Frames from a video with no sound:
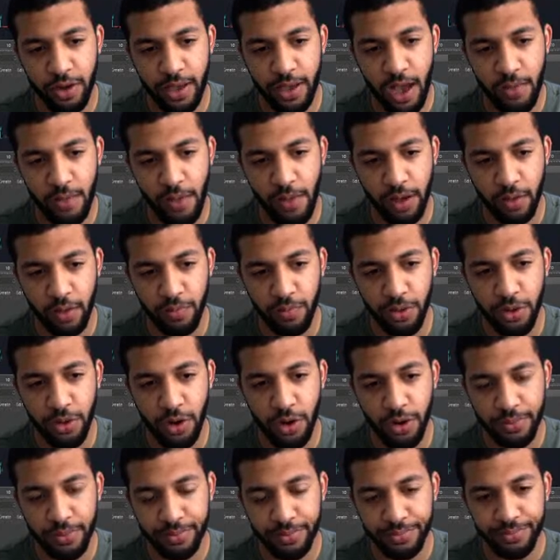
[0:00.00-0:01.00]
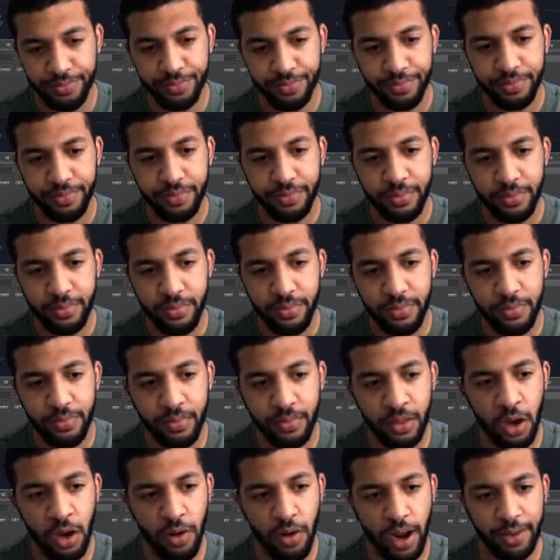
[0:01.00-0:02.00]
out my computer.
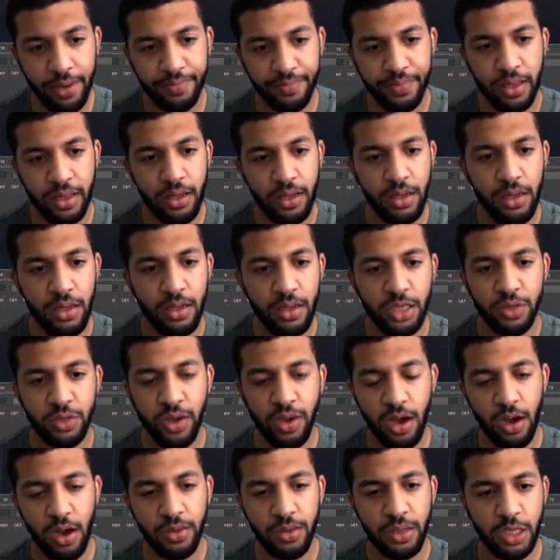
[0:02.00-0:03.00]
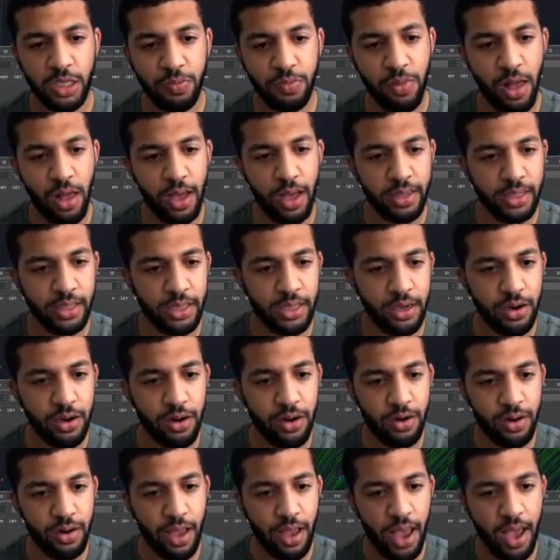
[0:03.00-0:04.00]
All right, so we got all these splines
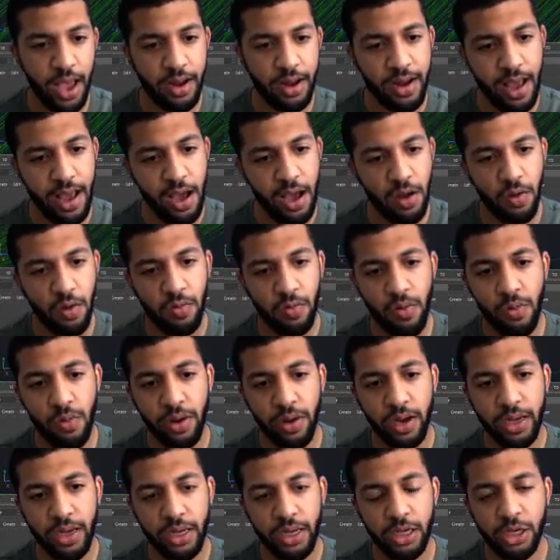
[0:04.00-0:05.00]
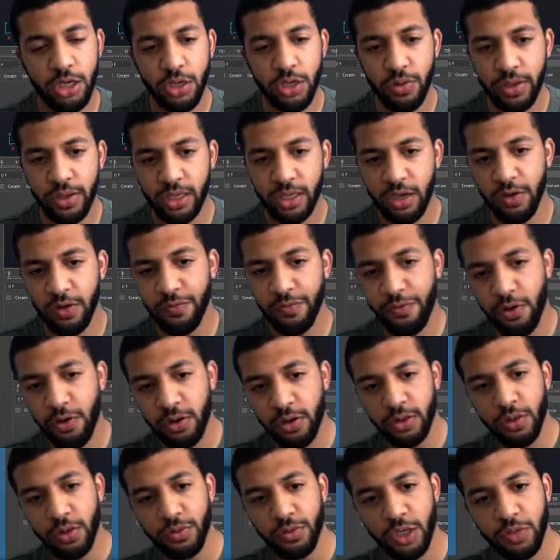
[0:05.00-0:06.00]
here, and now what we're going to need to do is
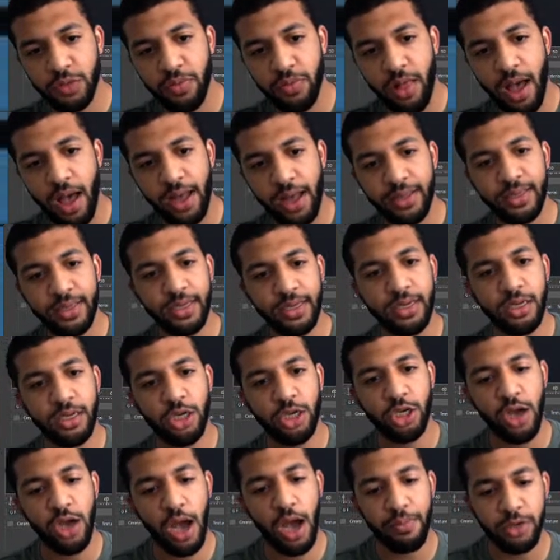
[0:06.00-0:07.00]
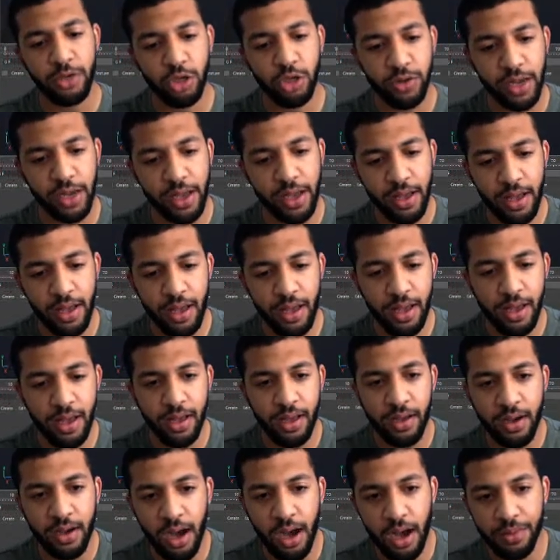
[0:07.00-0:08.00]
convert those splines into geometry.
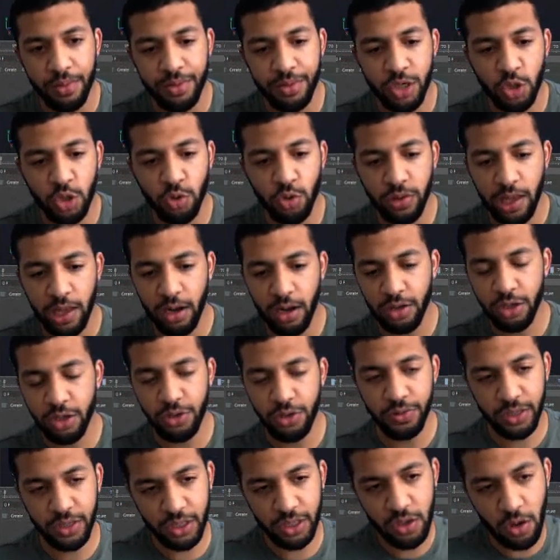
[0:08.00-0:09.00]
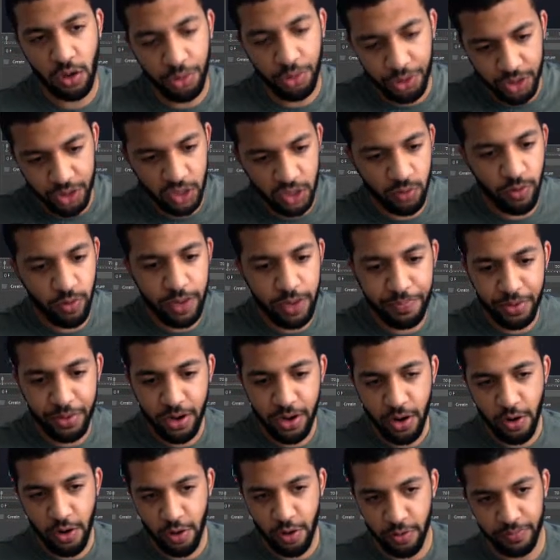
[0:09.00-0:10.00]
The tool that I'll use is called the Sweep
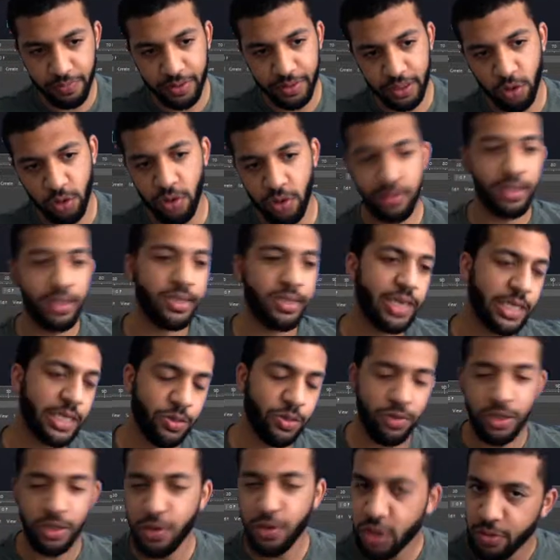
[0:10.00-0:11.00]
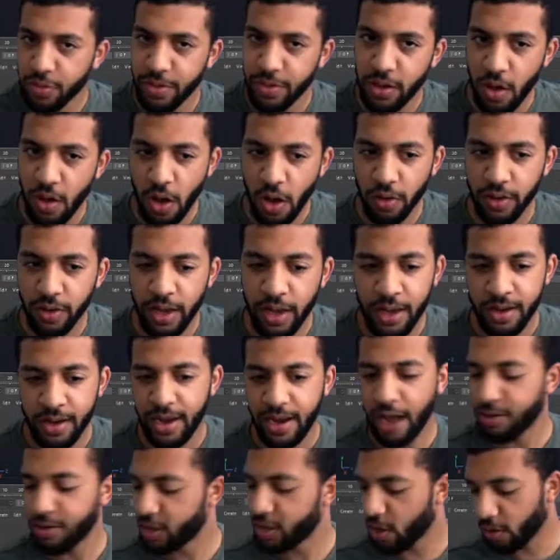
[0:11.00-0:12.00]
NURBS, or at least that's what it used to be called.
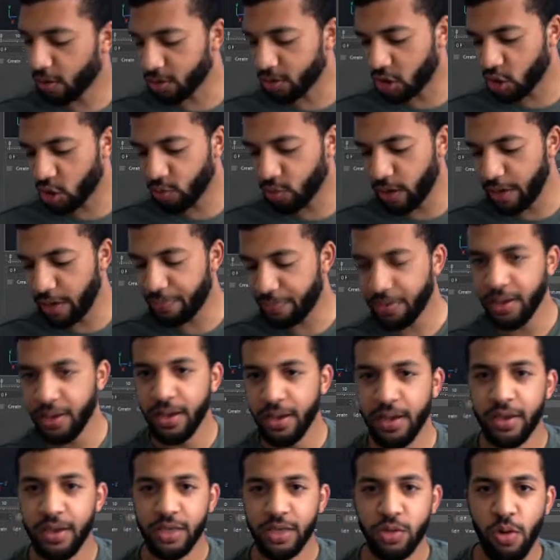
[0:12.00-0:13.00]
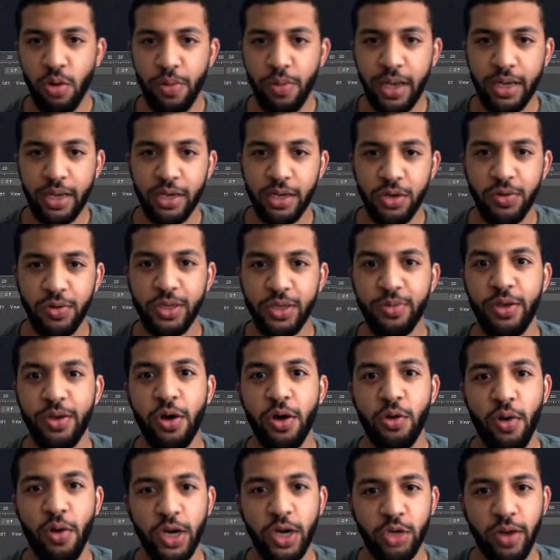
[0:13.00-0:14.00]
Now it's called Sweep. So what we can do is we go
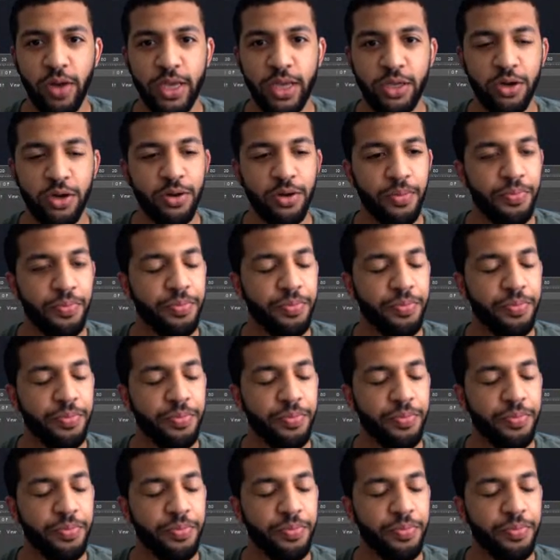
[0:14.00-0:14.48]
to our tracer,